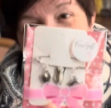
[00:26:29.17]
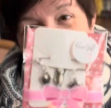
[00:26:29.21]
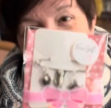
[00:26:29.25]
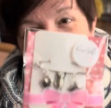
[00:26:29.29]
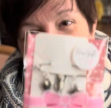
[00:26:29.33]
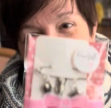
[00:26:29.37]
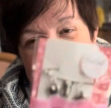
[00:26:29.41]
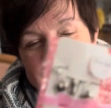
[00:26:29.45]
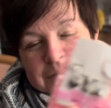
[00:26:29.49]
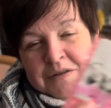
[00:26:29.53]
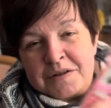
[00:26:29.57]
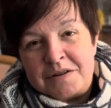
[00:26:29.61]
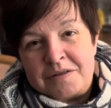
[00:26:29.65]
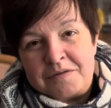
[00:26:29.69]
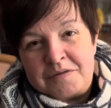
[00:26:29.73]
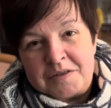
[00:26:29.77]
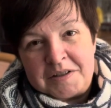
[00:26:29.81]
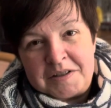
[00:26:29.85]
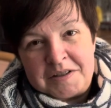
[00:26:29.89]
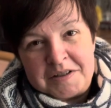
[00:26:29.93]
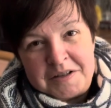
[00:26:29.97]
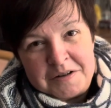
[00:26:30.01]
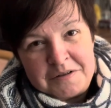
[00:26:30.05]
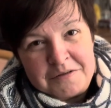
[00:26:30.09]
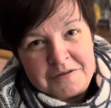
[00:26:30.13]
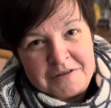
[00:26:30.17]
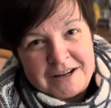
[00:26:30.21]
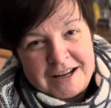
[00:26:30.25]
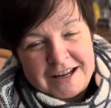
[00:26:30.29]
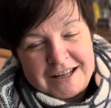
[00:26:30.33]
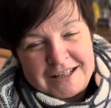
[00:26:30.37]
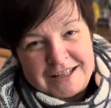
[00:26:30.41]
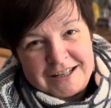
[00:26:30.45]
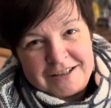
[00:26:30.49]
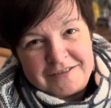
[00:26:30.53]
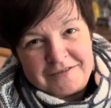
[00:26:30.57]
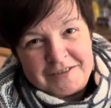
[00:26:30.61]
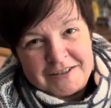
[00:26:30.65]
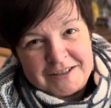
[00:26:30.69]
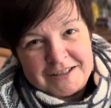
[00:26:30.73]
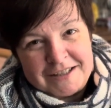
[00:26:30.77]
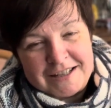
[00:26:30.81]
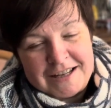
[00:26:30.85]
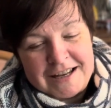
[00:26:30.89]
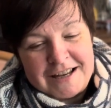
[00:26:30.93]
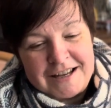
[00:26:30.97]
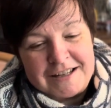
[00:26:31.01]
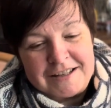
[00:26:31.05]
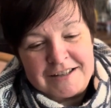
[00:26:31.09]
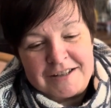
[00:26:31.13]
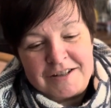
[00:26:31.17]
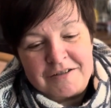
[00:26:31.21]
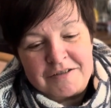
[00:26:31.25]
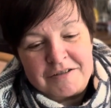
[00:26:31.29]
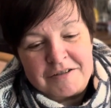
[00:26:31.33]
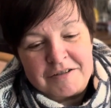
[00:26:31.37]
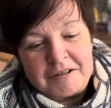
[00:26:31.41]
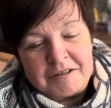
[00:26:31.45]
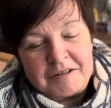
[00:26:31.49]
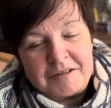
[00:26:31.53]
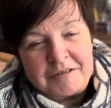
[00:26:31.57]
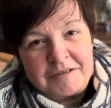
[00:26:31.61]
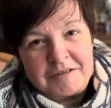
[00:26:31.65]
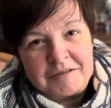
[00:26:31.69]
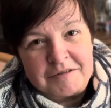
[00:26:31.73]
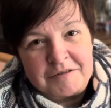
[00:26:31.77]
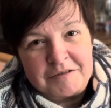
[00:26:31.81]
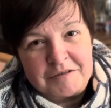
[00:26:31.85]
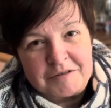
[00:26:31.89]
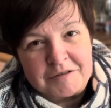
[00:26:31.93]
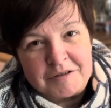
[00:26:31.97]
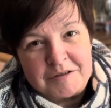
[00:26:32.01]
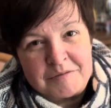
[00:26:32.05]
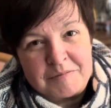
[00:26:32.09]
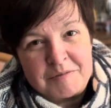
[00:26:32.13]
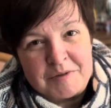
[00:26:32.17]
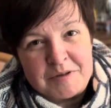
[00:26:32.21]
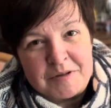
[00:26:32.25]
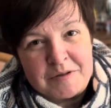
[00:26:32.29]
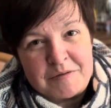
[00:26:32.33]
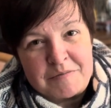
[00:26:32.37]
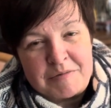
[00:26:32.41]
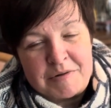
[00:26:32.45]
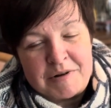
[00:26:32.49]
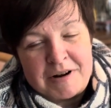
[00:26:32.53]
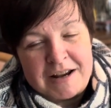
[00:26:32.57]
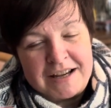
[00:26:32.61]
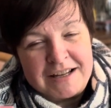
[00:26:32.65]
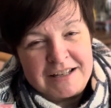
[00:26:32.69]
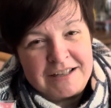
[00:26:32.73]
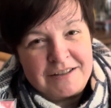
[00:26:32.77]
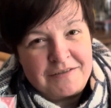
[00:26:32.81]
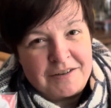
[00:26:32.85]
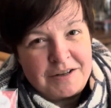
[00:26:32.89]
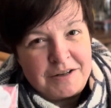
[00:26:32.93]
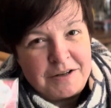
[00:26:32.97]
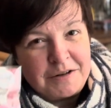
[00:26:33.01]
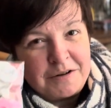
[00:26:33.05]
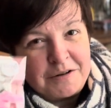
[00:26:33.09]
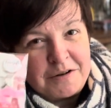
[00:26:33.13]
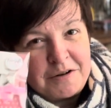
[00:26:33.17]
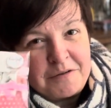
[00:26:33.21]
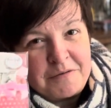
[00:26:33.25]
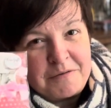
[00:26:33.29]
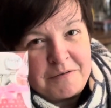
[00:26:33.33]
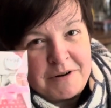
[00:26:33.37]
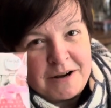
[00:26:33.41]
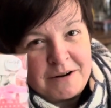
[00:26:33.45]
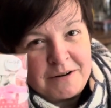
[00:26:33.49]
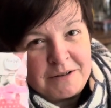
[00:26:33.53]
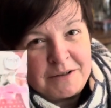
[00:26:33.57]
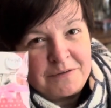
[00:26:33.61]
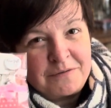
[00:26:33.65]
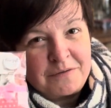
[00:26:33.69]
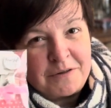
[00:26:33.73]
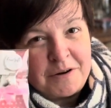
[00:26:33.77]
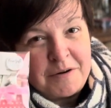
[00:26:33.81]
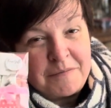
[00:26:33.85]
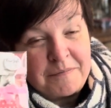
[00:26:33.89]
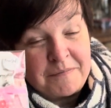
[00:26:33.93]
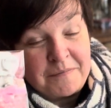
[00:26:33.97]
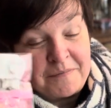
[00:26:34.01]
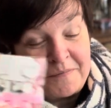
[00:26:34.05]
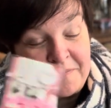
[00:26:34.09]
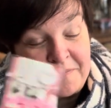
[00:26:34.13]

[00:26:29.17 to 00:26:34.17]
So if it's you getting this as your Christmas surprise, then you know where it's from.